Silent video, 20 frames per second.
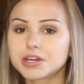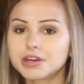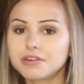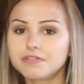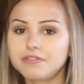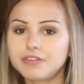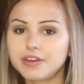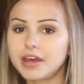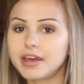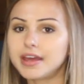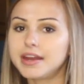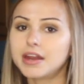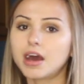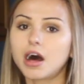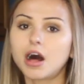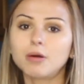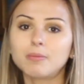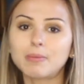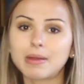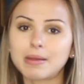couldn't fit in
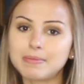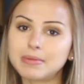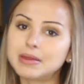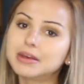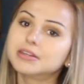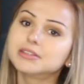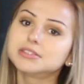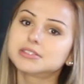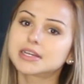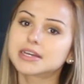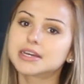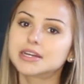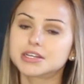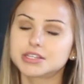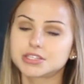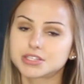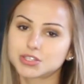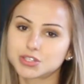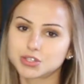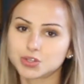all my meals in
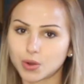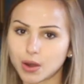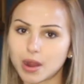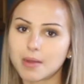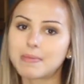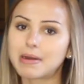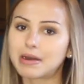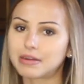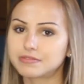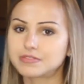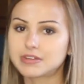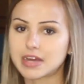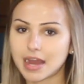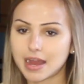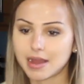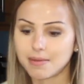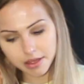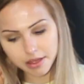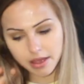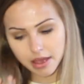a short amount of
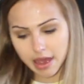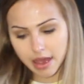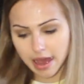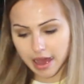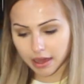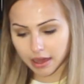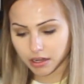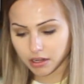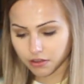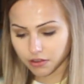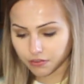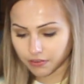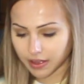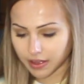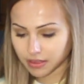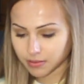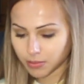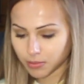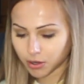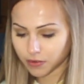time. How do you
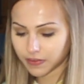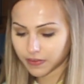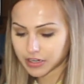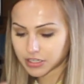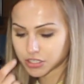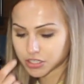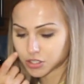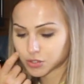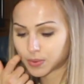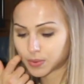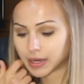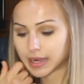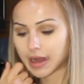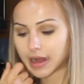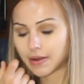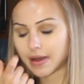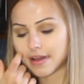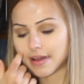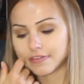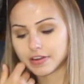find the motivation to work
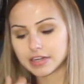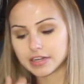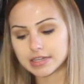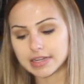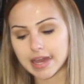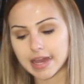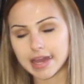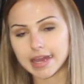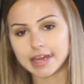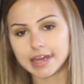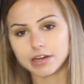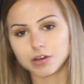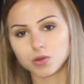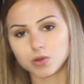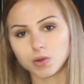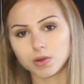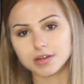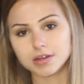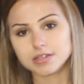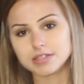out every day in
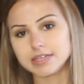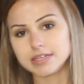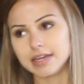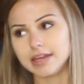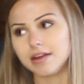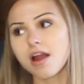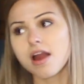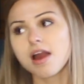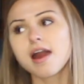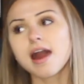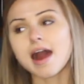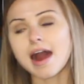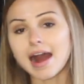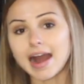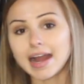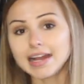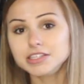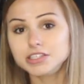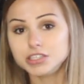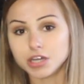quarantine?
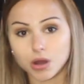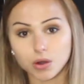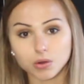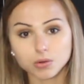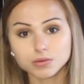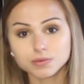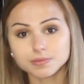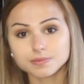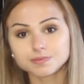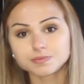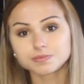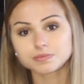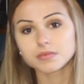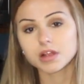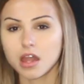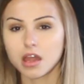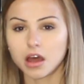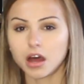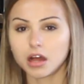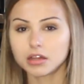I don't.
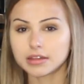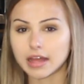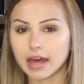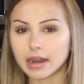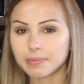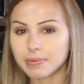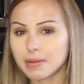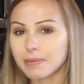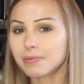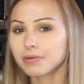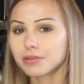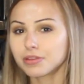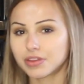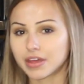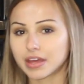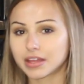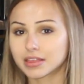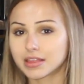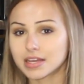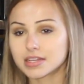A lot of people
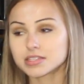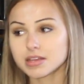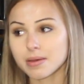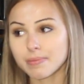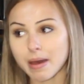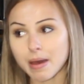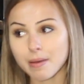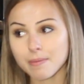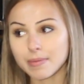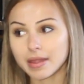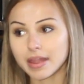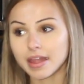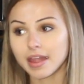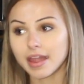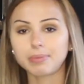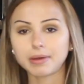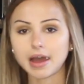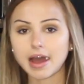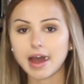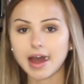think this about me,
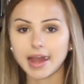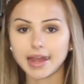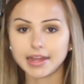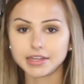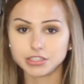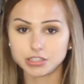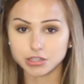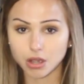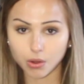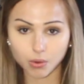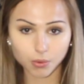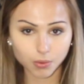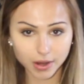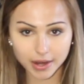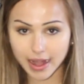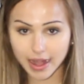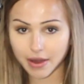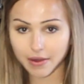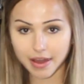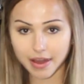but I don't
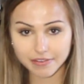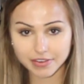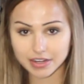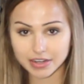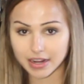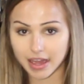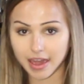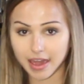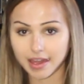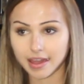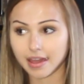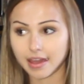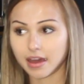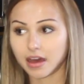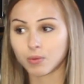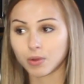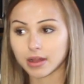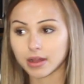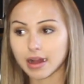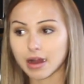work out every day.
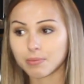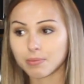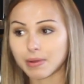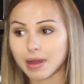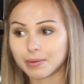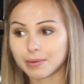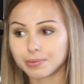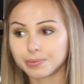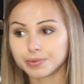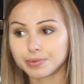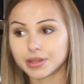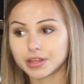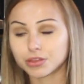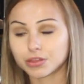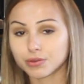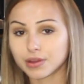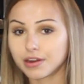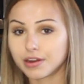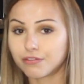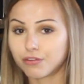I work out probably
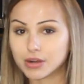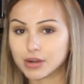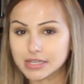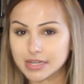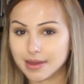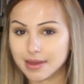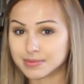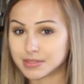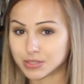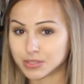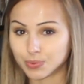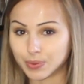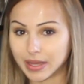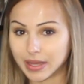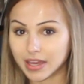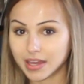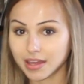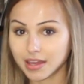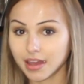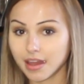3 to 4 times a
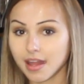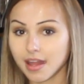week.